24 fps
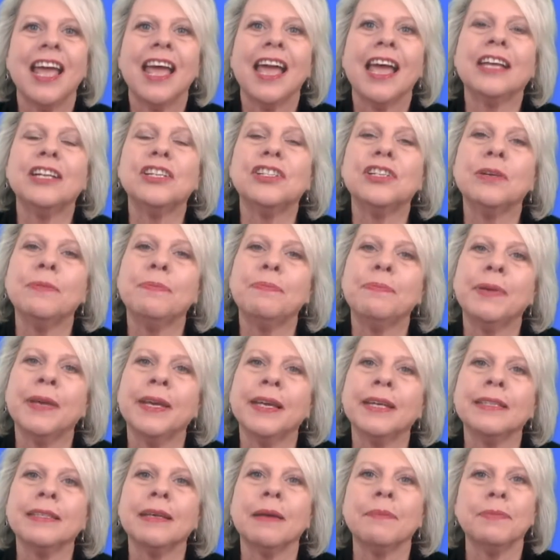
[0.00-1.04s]
And she
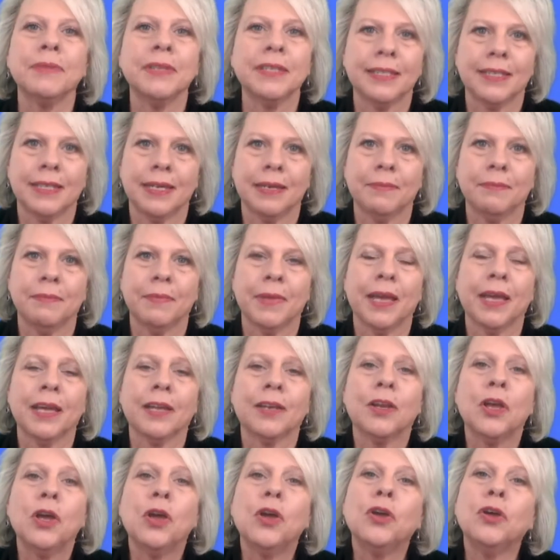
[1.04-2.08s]
picked up the tin
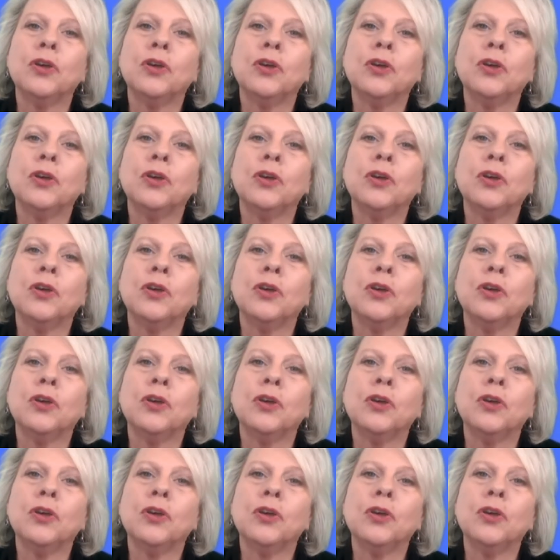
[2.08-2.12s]
man